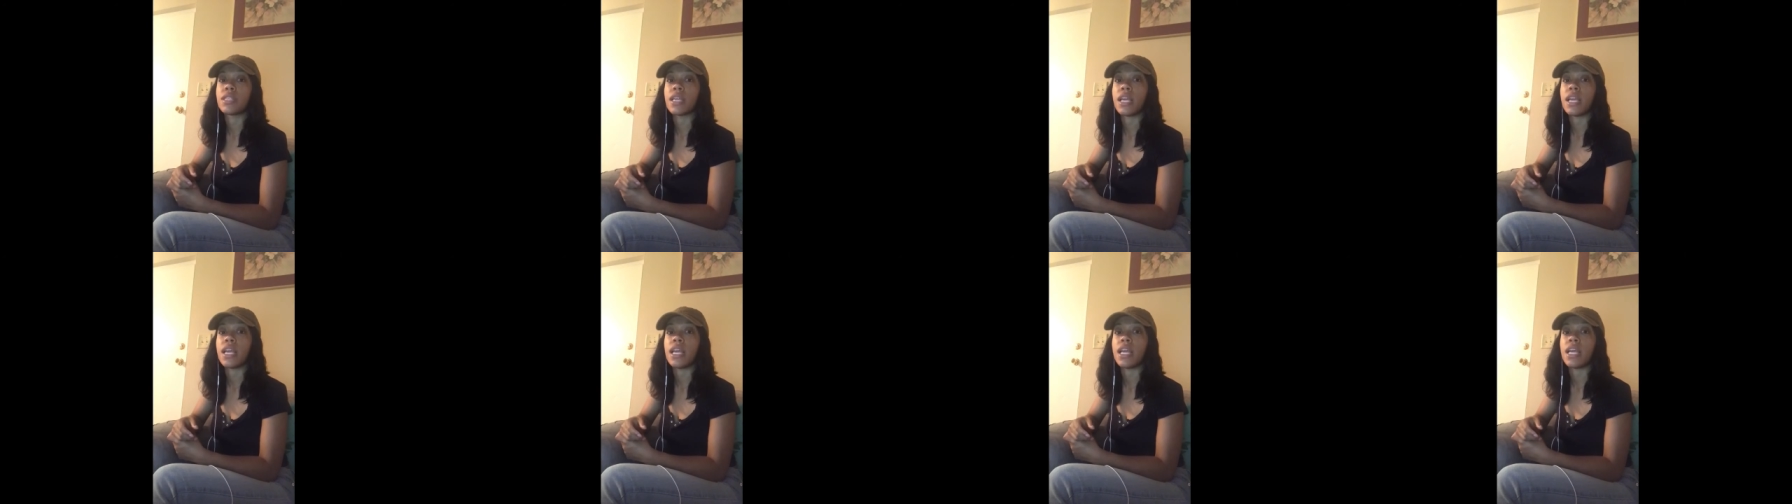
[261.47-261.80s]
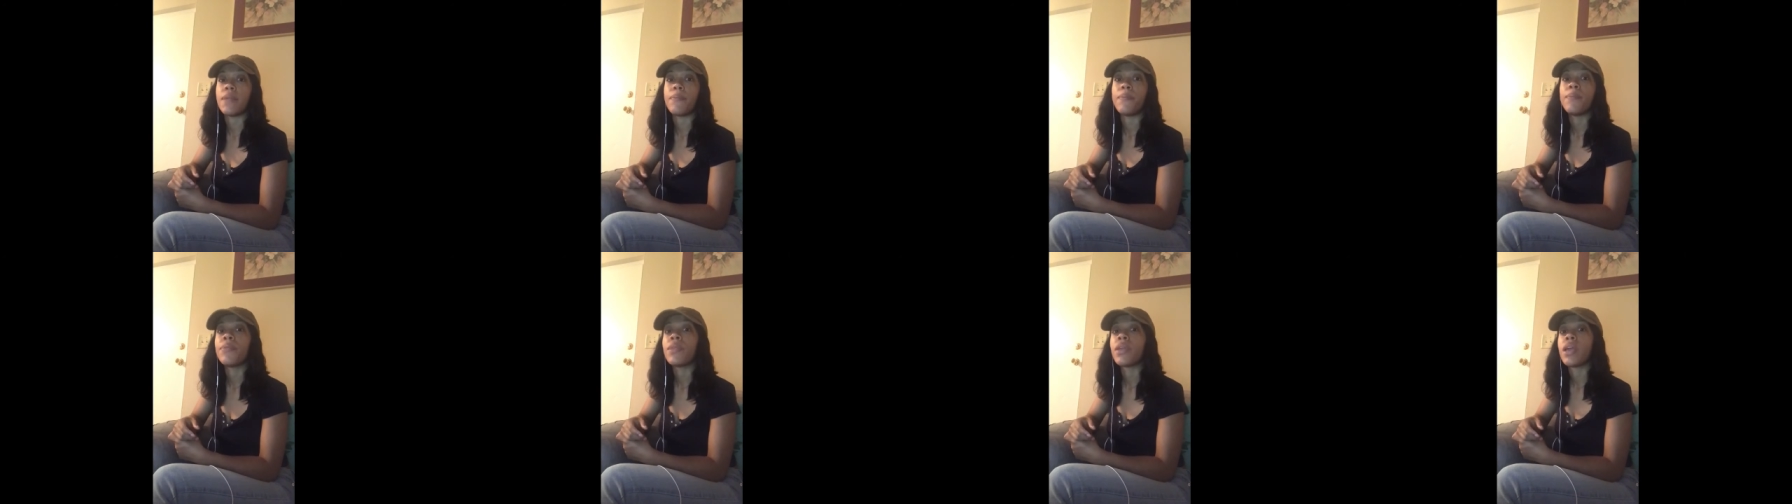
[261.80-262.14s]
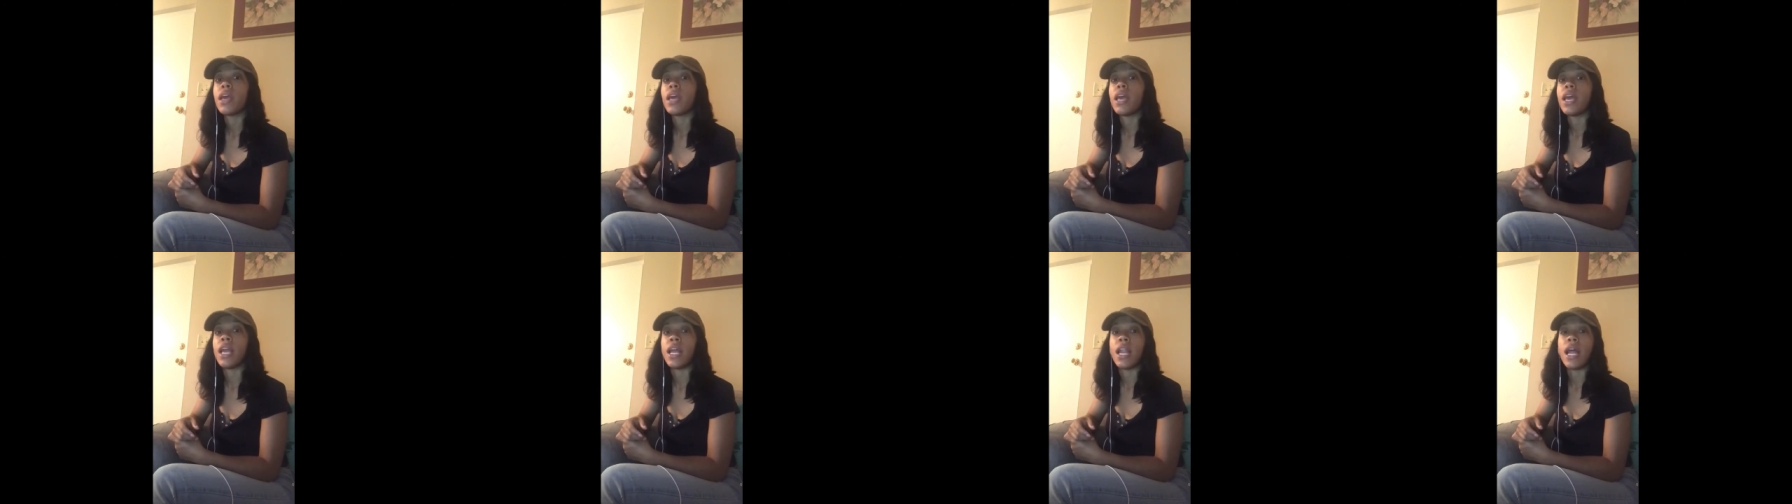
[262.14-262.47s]
and
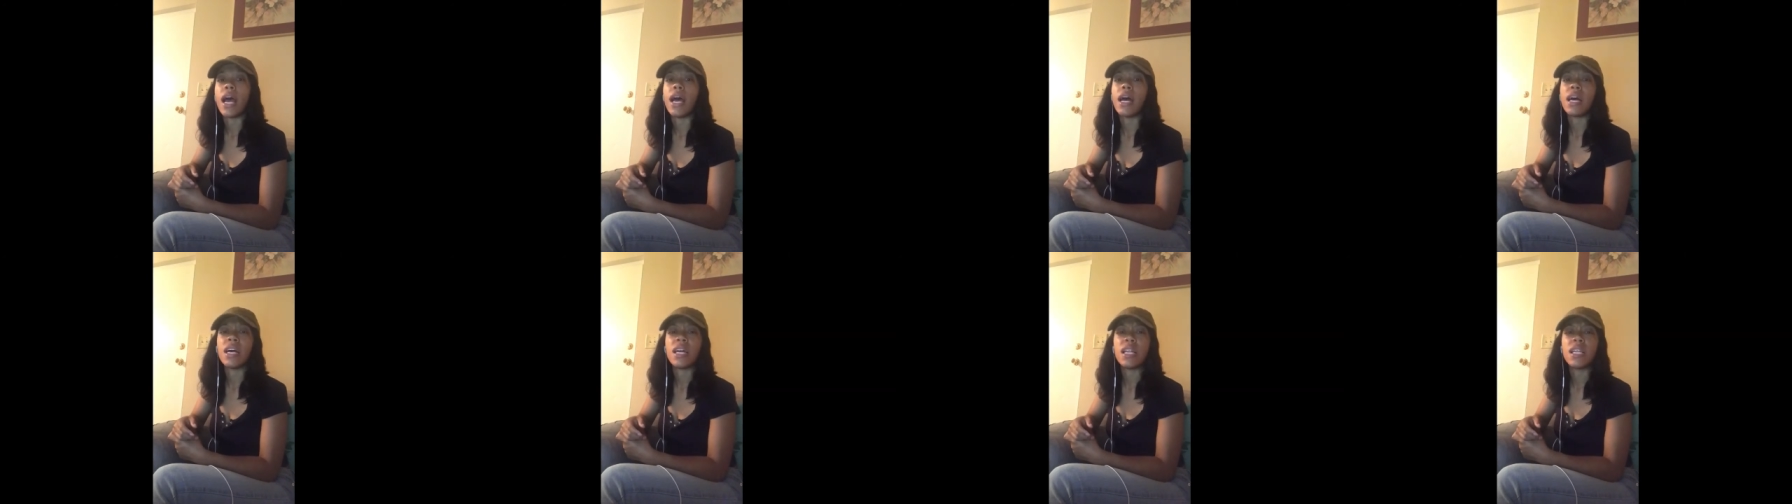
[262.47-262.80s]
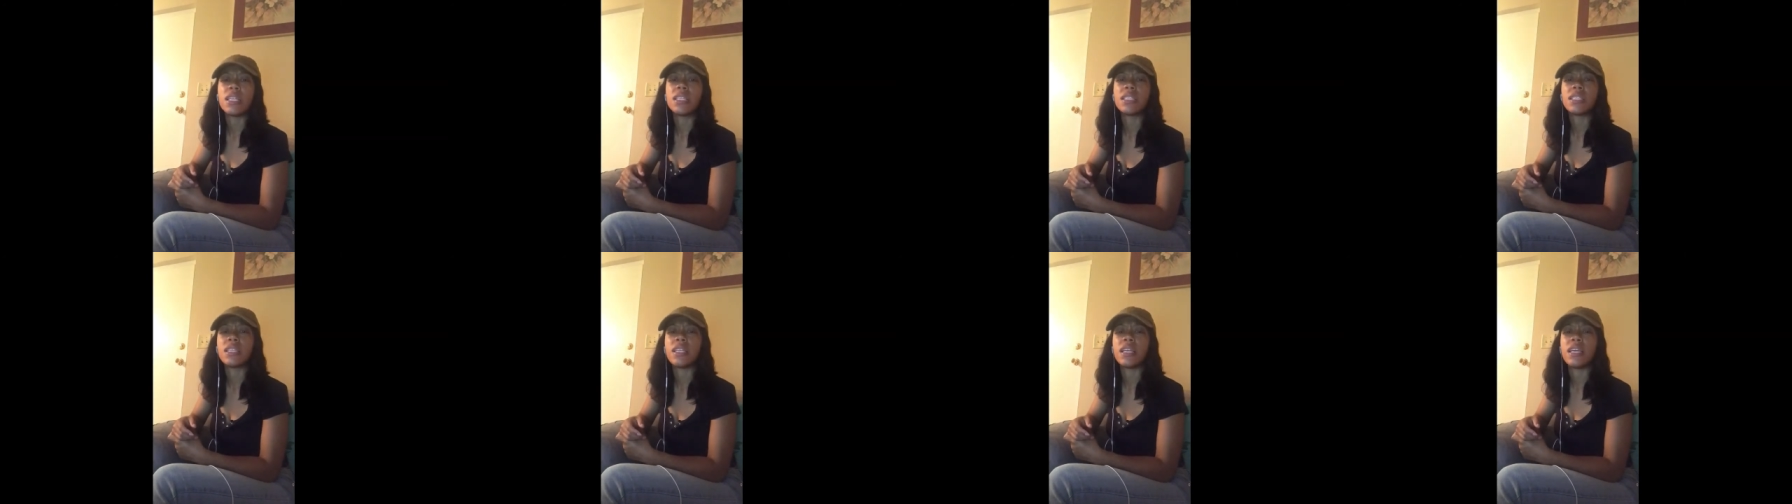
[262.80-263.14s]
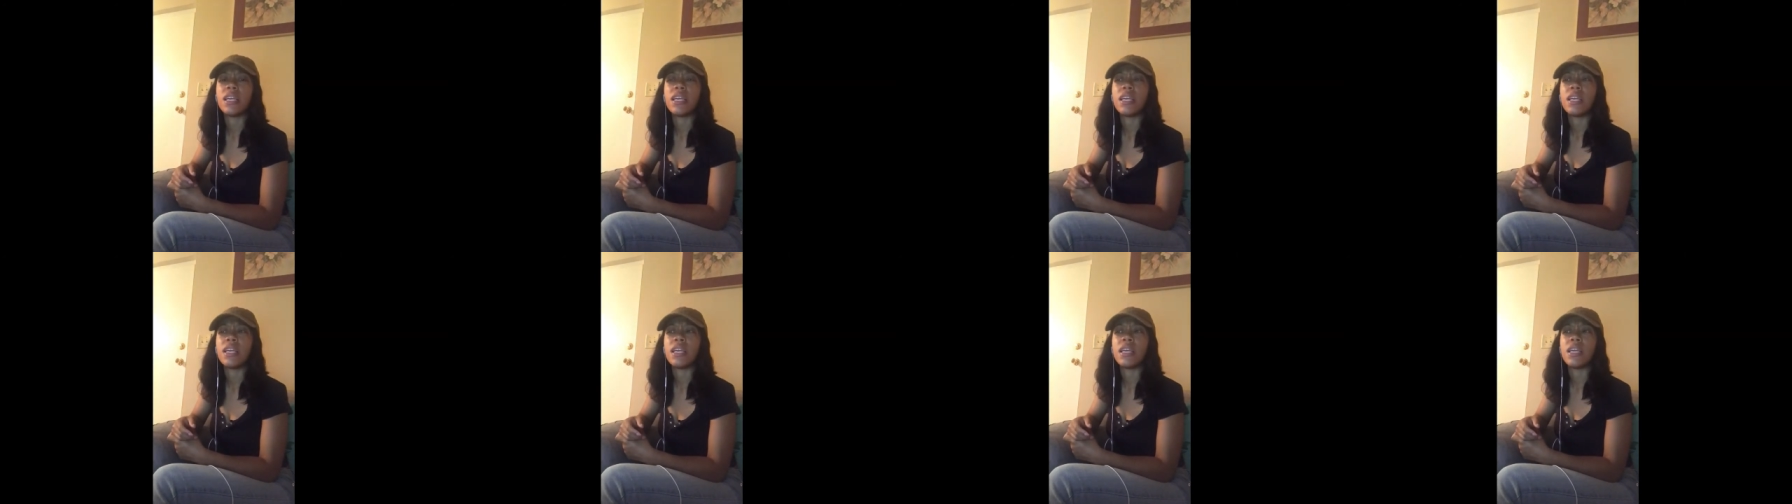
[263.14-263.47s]
and I
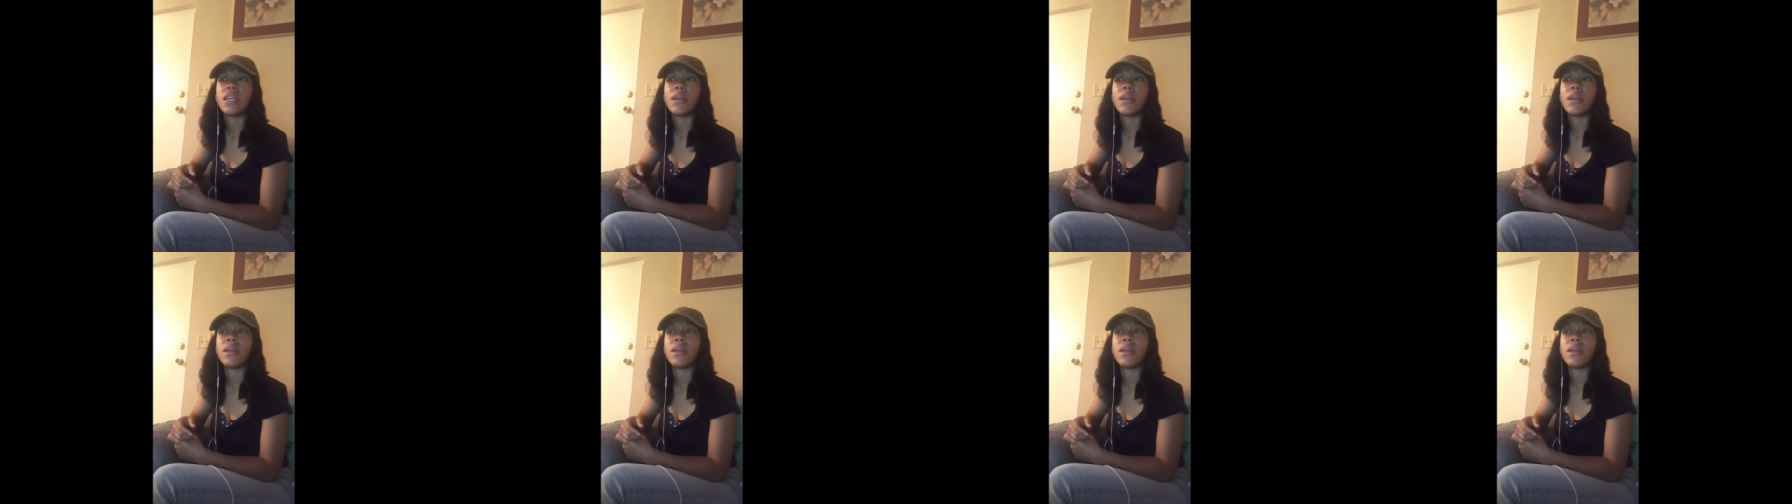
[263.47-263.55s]
honestly